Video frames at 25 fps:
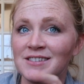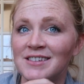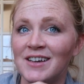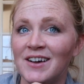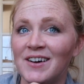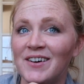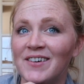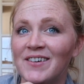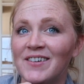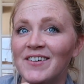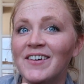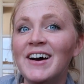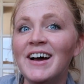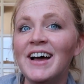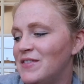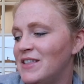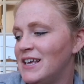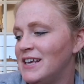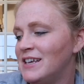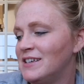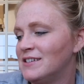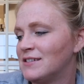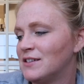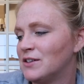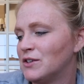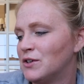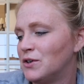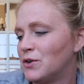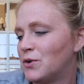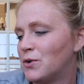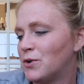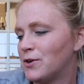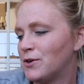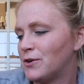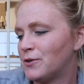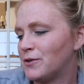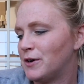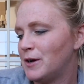So these little
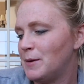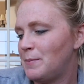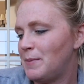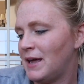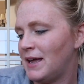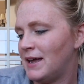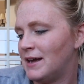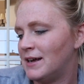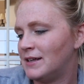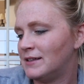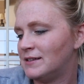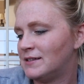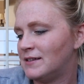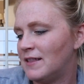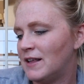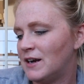corduroy pants,